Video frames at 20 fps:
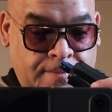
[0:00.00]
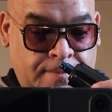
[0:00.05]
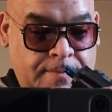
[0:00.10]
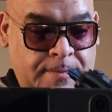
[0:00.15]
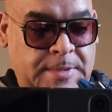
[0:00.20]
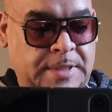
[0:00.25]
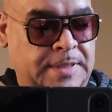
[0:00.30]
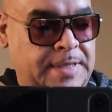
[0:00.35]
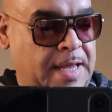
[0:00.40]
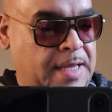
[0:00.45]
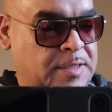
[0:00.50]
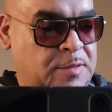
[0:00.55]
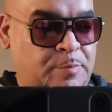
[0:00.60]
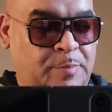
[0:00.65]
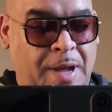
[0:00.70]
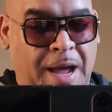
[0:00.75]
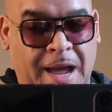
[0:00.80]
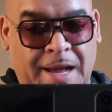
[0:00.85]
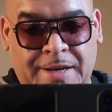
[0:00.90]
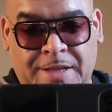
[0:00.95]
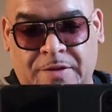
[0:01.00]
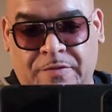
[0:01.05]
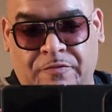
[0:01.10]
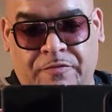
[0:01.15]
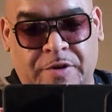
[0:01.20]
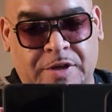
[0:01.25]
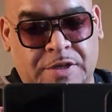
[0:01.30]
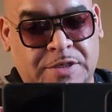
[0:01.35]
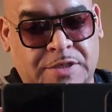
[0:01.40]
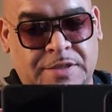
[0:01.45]
this has body
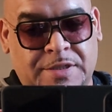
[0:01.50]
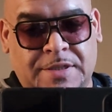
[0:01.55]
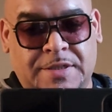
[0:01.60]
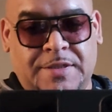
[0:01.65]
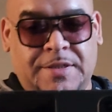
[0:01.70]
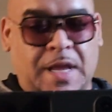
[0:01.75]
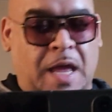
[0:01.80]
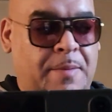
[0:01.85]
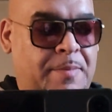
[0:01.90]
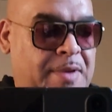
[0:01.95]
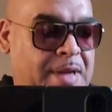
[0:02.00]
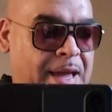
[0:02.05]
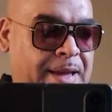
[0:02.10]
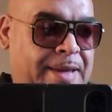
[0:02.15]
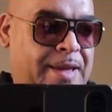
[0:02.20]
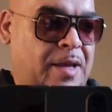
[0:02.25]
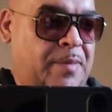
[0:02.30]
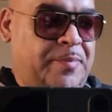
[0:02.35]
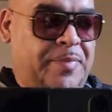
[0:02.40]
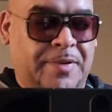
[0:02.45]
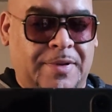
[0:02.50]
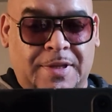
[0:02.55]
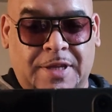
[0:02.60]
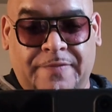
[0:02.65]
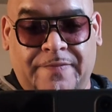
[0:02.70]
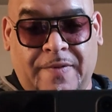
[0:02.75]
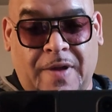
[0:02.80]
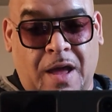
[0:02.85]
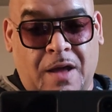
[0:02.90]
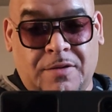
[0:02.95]
richness. I mean, I can't believe
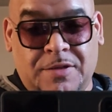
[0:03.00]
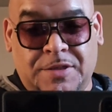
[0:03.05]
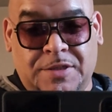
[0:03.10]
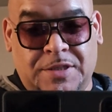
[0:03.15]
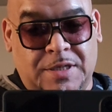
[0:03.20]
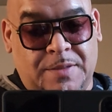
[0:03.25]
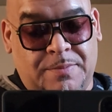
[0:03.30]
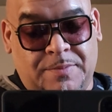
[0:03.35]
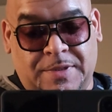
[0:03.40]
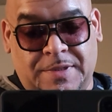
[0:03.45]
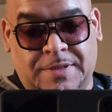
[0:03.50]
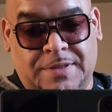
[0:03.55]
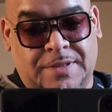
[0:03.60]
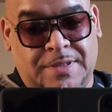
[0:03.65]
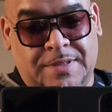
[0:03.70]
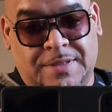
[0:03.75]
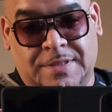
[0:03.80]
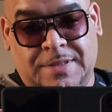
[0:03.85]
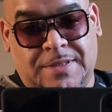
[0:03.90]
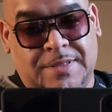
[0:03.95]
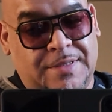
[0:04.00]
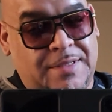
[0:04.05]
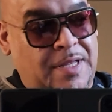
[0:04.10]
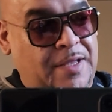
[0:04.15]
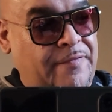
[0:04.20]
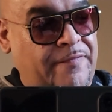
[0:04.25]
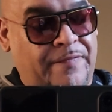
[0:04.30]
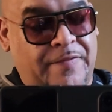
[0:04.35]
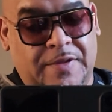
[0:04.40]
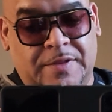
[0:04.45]
for how cheap this is. This is
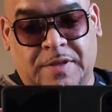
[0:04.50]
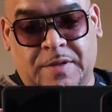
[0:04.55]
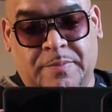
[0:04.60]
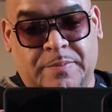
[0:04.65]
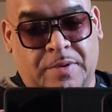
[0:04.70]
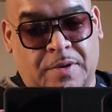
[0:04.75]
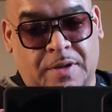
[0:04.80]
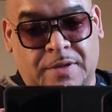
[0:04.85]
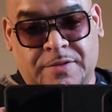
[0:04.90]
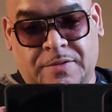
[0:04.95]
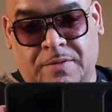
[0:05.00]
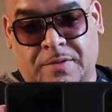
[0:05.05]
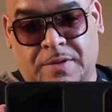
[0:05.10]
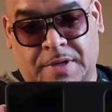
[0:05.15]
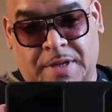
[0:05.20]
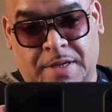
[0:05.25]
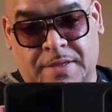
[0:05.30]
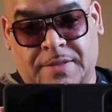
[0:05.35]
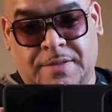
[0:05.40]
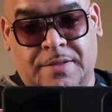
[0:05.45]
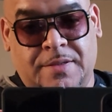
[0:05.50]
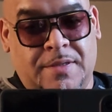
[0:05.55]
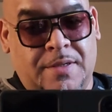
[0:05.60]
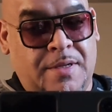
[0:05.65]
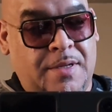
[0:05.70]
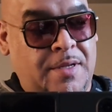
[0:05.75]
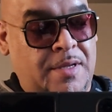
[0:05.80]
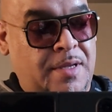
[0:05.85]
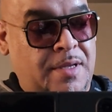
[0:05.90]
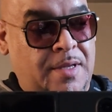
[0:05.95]
like $50 or less.
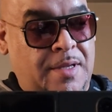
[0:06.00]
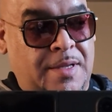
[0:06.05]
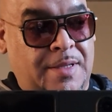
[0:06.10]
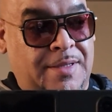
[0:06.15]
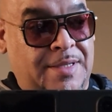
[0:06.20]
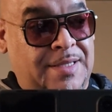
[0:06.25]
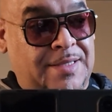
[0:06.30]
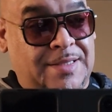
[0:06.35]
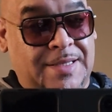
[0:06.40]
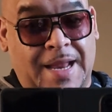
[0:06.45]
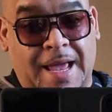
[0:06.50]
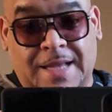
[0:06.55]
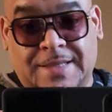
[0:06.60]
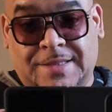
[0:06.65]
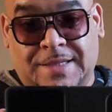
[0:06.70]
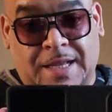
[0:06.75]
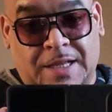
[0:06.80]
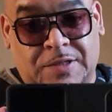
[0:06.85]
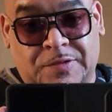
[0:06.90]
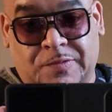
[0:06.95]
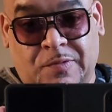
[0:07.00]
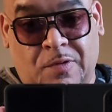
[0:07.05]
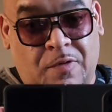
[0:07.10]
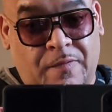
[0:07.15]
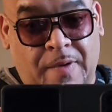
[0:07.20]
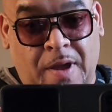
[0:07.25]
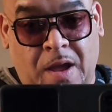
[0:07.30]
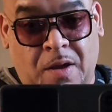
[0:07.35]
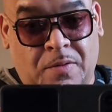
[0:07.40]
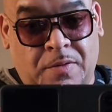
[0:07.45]
This lasts like 12
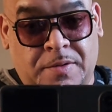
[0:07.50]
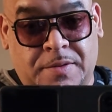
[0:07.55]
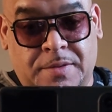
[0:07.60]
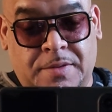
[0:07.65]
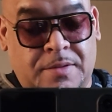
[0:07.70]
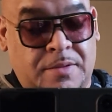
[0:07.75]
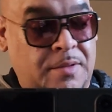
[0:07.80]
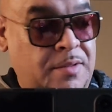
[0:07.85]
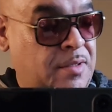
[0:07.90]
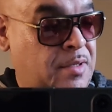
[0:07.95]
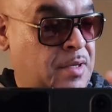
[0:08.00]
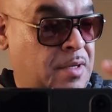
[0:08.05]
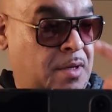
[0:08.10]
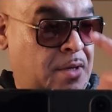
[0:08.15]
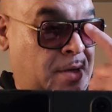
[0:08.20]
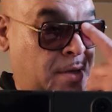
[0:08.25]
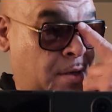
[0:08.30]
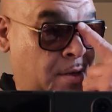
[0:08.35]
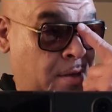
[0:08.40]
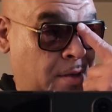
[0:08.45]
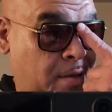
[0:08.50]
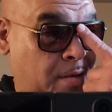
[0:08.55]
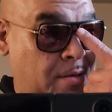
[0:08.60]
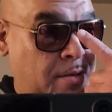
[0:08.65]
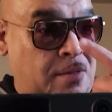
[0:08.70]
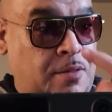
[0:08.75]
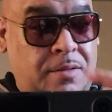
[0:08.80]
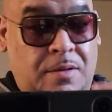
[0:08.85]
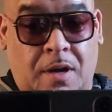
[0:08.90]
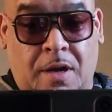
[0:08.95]
hours
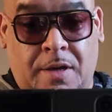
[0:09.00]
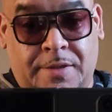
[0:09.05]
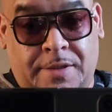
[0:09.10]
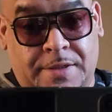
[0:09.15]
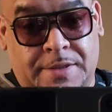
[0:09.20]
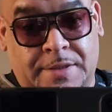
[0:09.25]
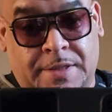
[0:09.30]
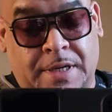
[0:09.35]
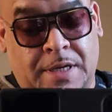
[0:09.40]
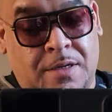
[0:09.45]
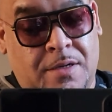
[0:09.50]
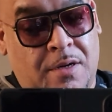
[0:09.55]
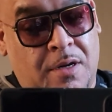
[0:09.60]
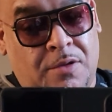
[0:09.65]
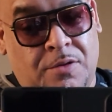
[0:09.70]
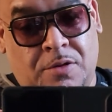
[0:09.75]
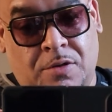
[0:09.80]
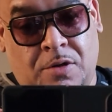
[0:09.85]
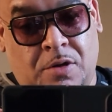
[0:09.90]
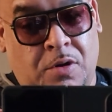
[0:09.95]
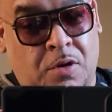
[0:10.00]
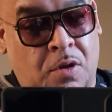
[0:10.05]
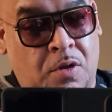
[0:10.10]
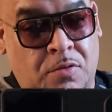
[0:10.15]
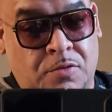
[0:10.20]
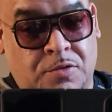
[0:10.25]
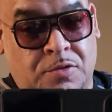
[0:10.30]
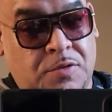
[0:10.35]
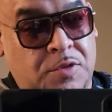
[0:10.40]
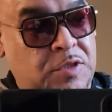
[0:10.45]
on your skin. On your
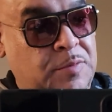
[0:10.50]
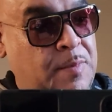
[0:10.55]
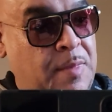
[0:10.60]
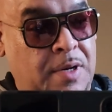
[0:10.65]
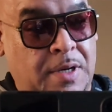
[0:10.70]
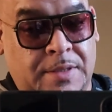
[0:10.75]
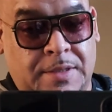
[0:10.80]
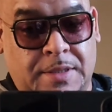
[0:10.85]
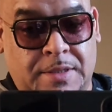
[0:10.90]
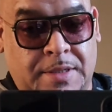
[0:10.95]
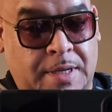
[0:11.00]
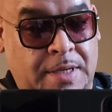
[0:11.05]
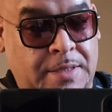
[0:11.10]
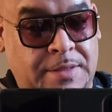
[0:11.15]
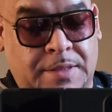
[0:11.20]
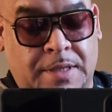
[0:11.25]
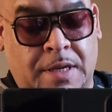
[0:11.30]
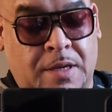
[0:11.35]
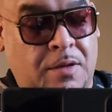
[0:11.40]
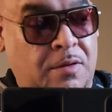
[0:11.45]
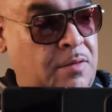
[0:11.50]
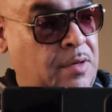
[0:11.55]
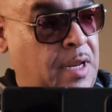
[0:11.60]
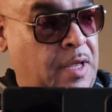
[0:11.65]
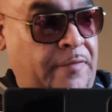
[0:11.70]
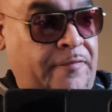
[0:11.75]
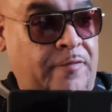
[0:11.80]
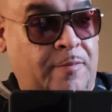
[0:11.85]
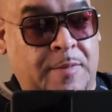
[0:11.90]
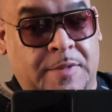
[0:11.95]
clothes, you smell it the next day,
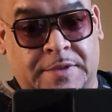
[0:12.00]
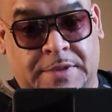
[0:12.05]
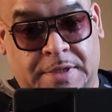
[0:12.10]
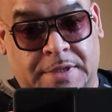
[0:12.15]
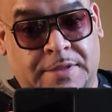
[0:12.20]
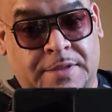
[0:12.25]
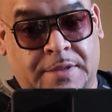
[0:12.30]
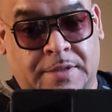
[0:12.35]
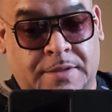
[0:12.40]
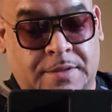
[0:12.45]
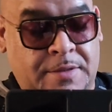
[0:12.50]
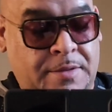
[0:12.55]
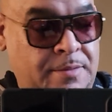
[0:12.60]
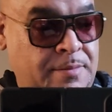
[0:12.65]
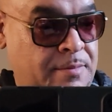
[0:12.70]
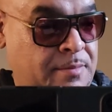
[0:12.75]
like from a distance.